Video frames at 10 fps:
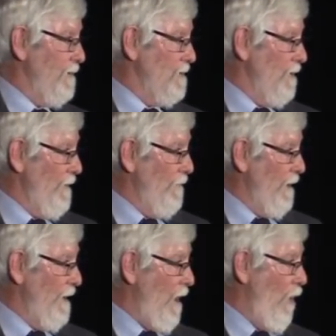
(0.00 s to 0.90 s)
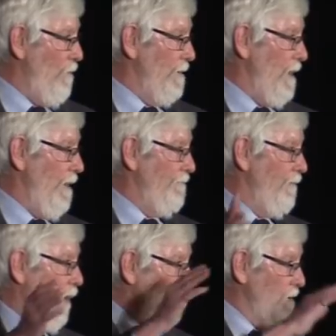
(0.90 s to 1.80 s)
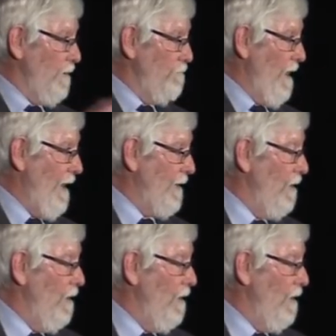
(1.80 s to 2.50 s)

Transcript: the geomembrane open and folded it back